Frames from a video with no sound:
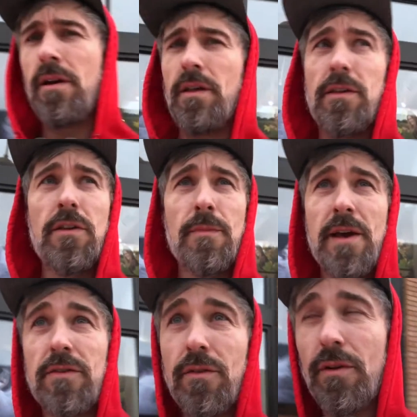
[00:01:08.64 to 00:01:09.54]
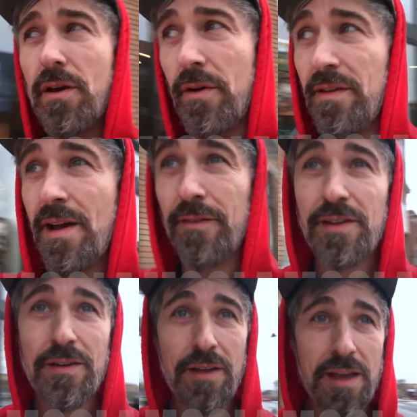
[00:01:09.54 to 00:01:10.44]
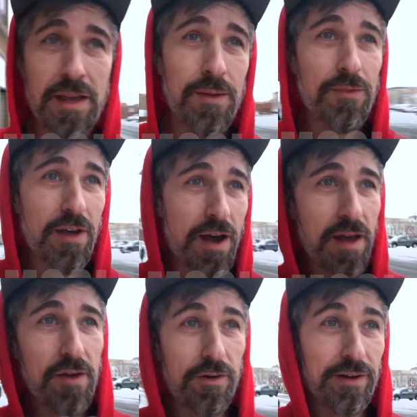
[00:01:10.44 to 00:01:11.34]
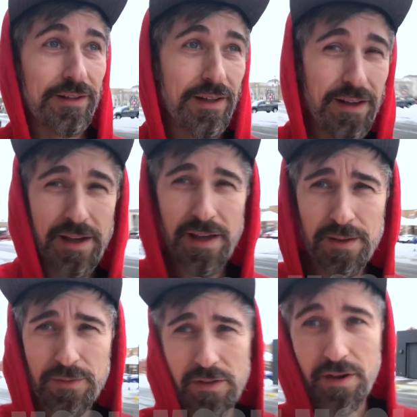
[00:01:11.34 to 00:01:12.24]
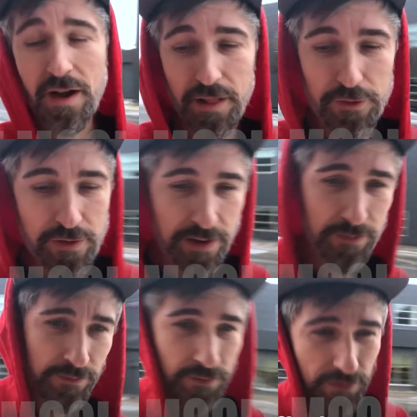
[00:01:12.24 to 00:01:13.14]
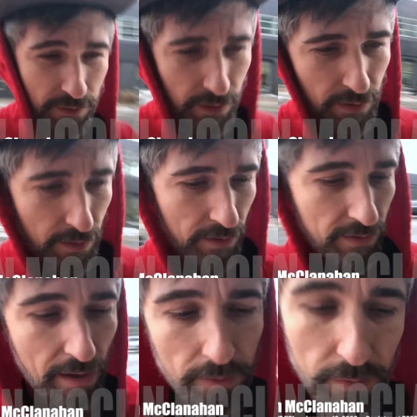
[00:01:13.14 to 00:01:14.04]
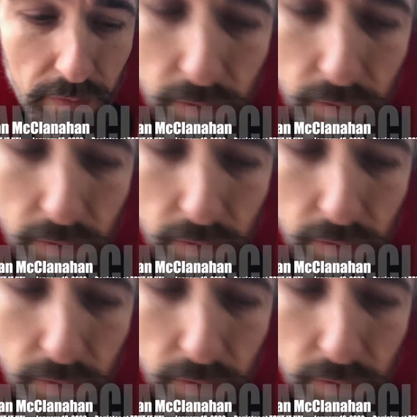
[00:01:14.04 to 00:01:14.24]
this is my studio in downtown Ames, Iowa. Ames is a college town. South of